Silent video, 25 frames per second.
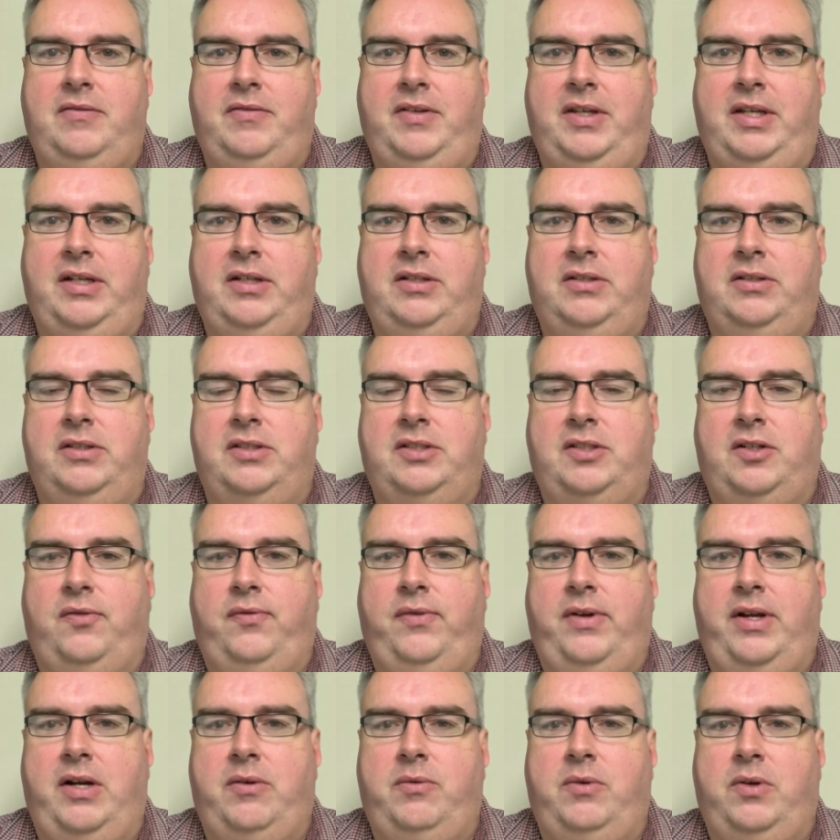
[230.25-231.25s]
vehicles are
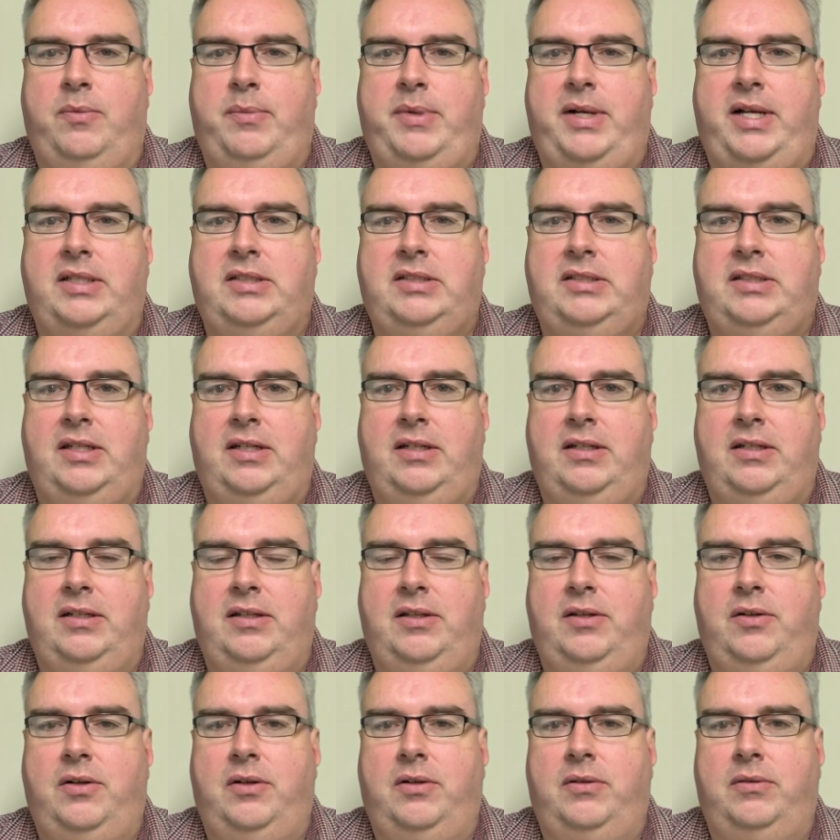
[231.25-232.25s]
very robust and
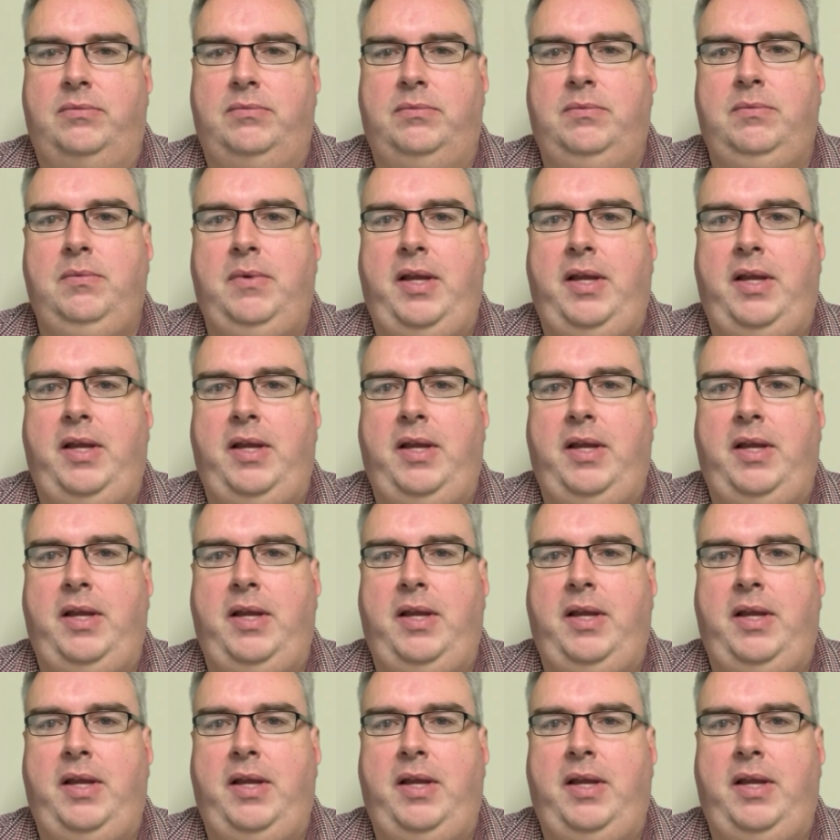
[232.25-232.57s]
they're